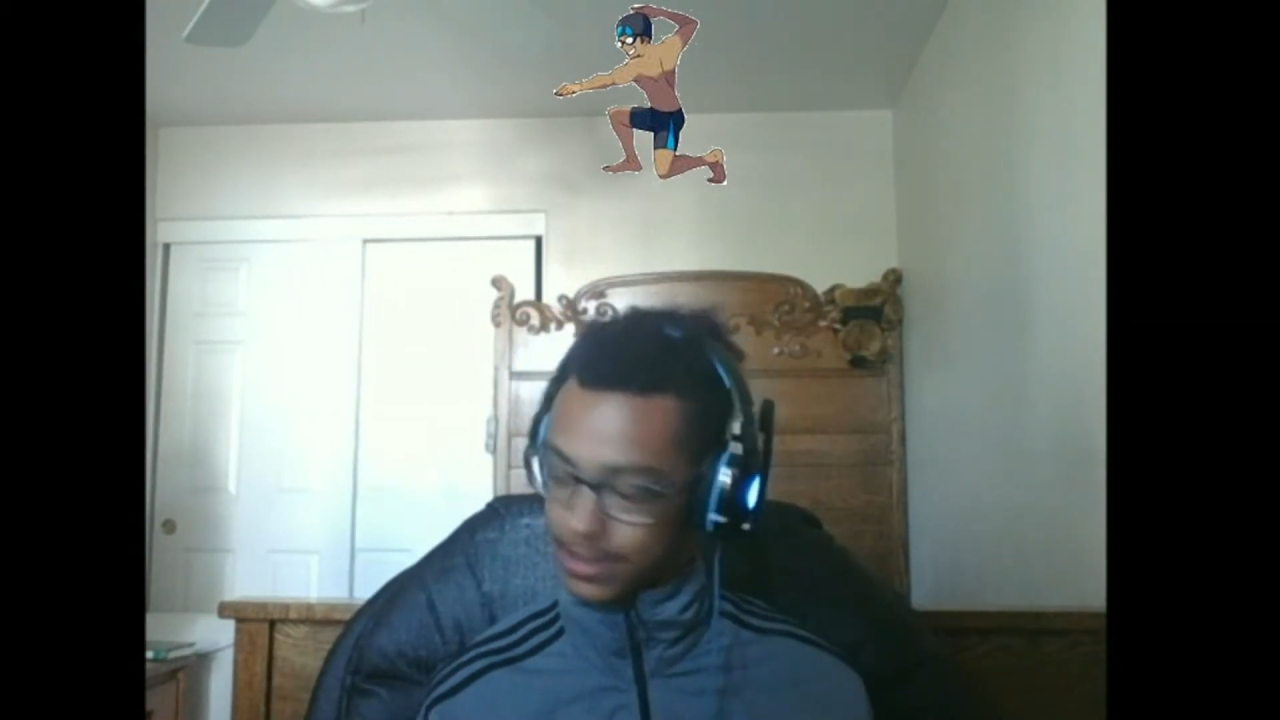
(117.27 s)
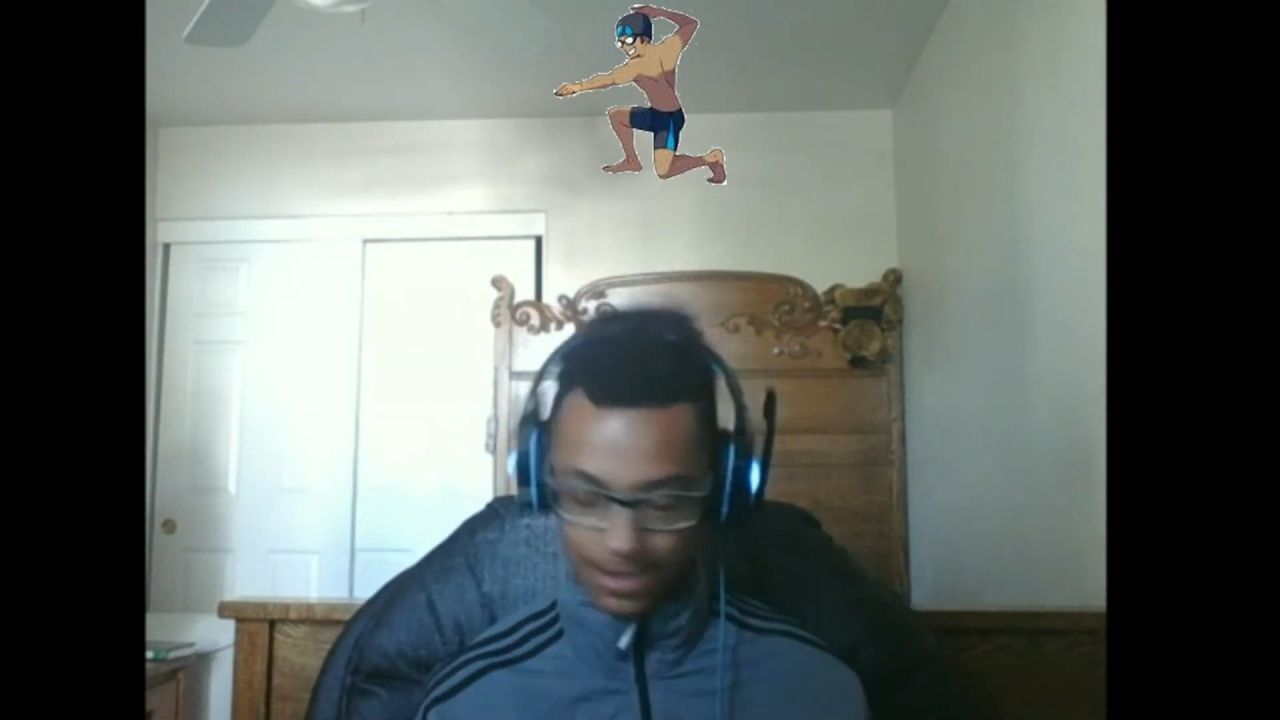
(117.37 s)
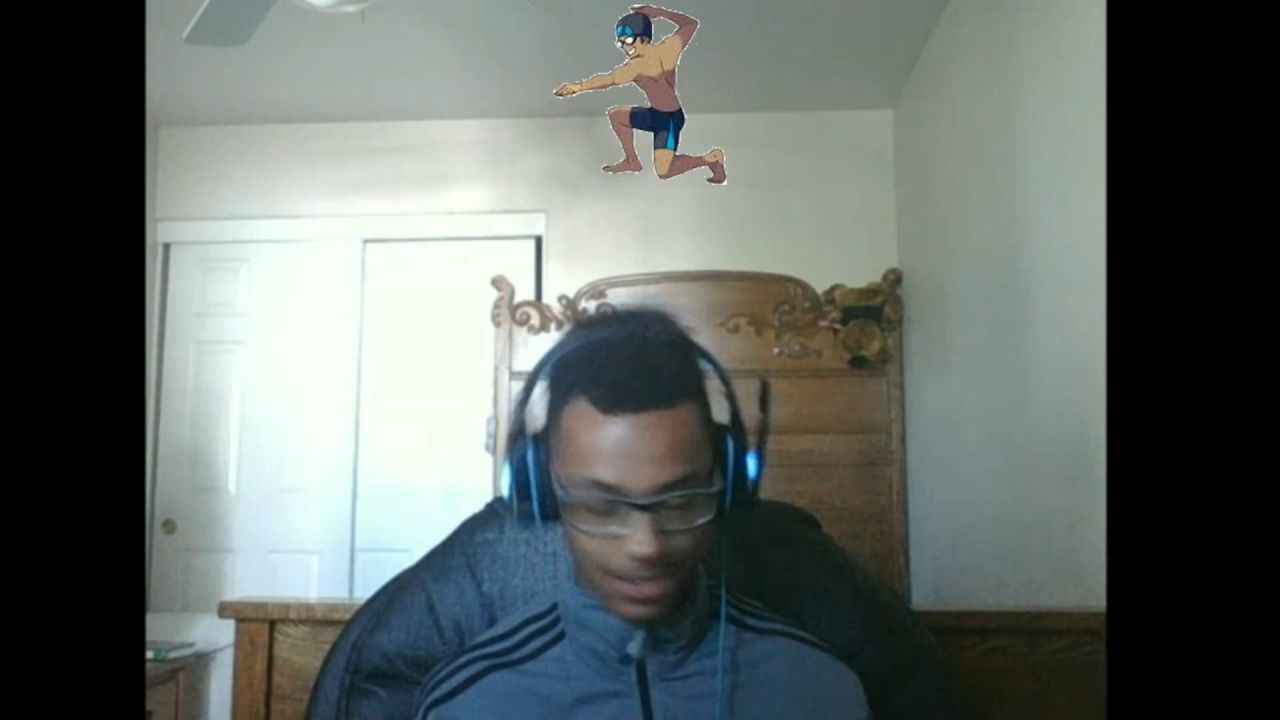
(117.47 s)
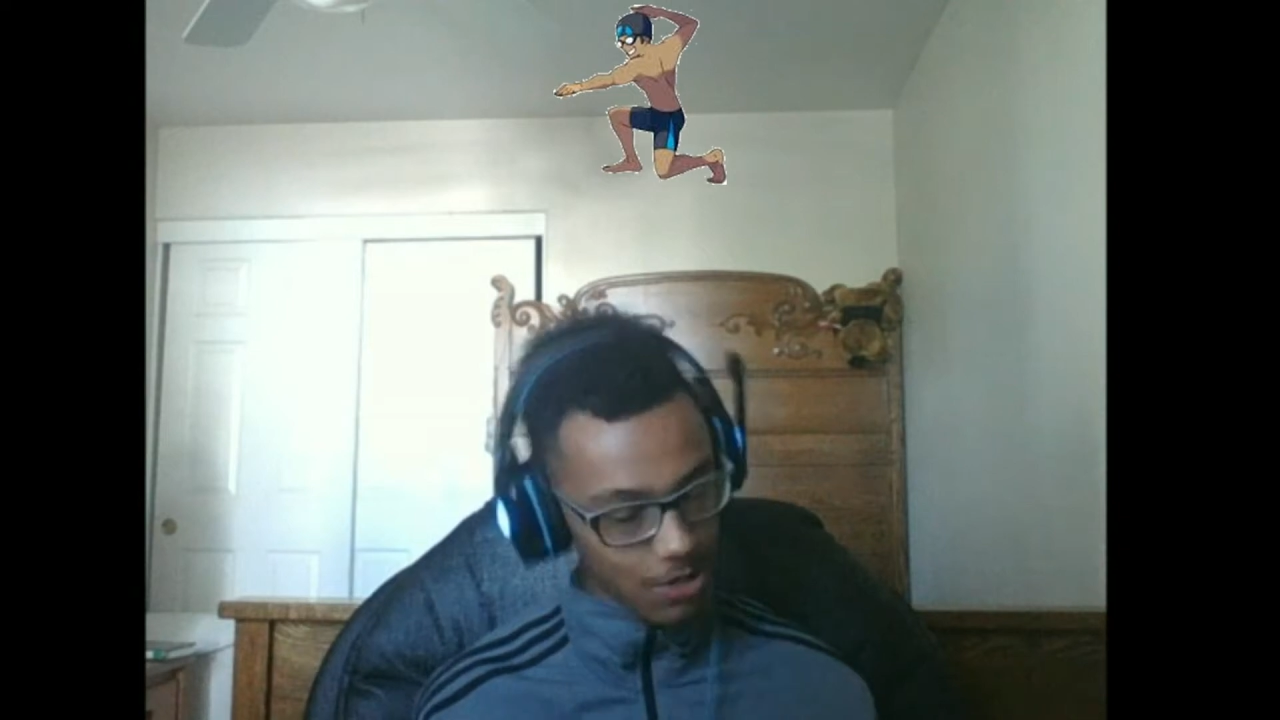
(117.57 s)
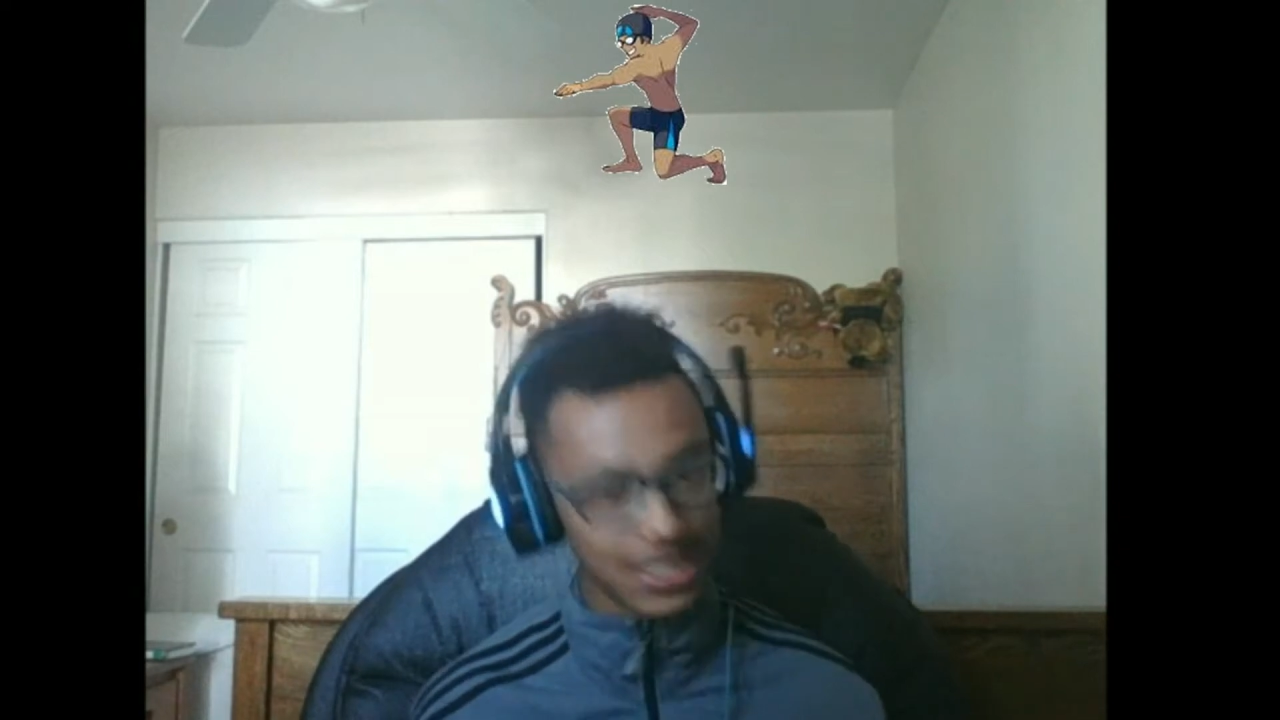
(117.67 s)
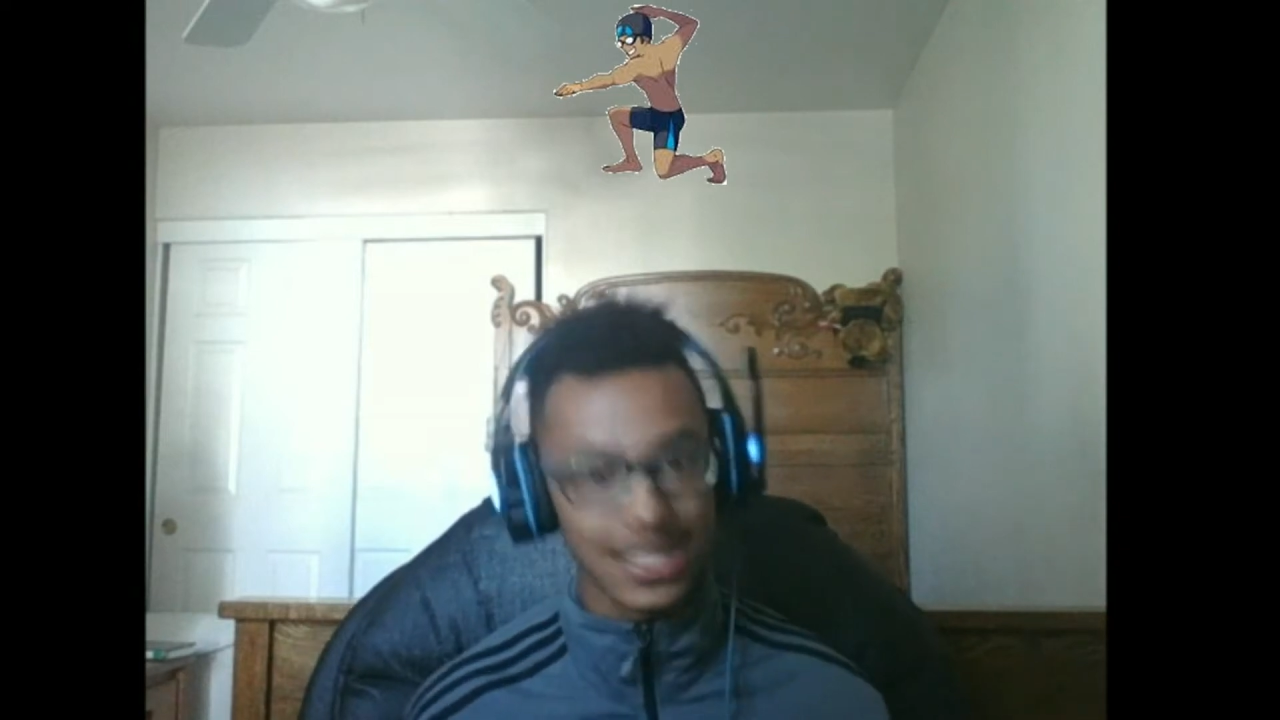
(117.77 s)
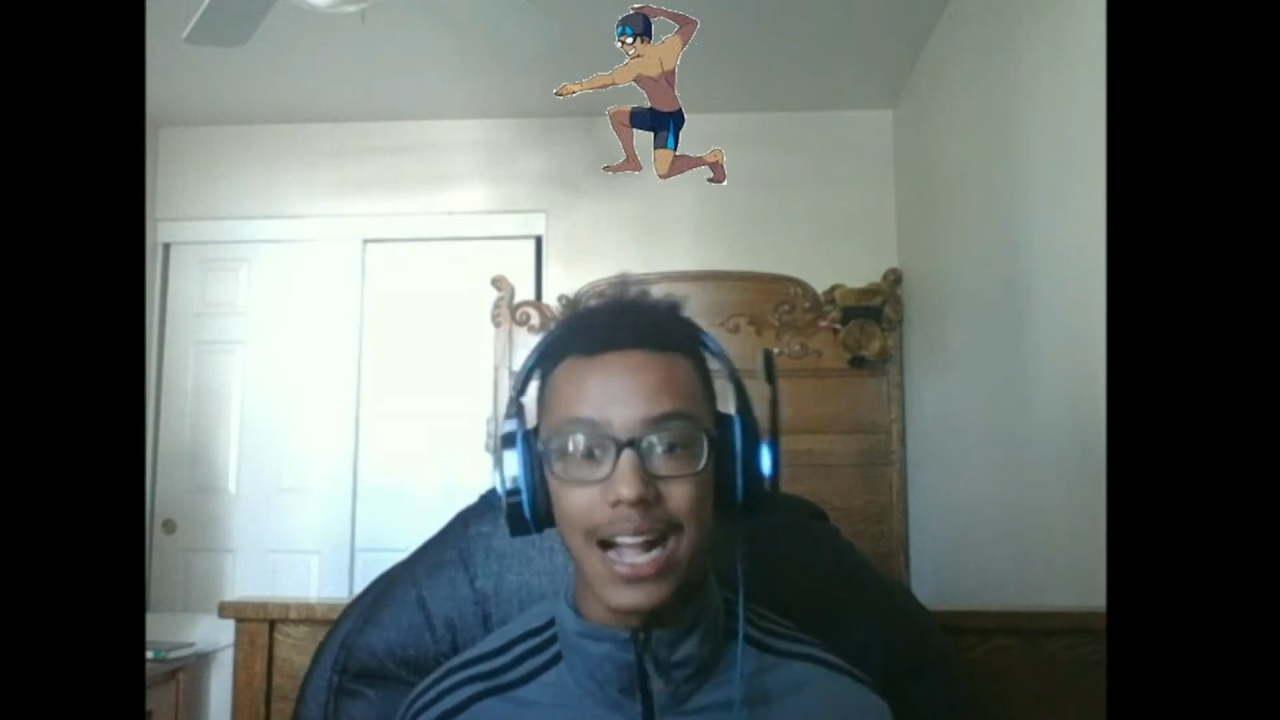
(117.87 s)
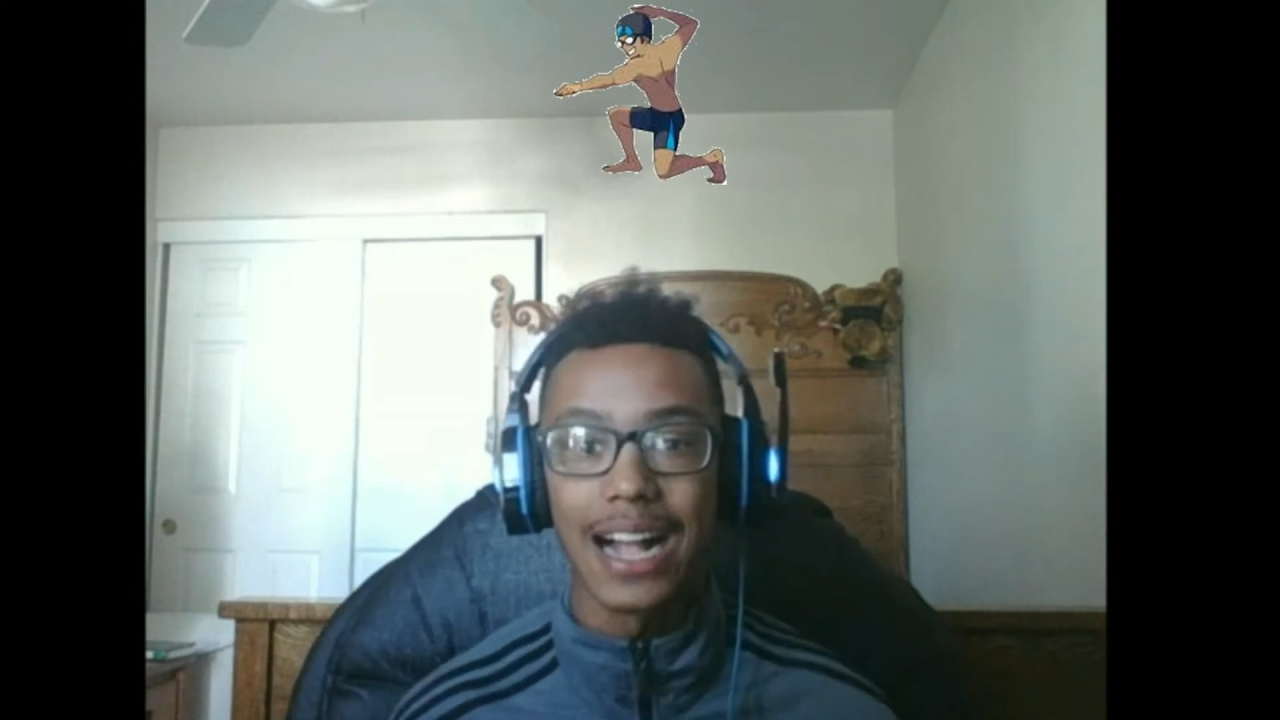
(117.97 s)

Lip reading: closest thing I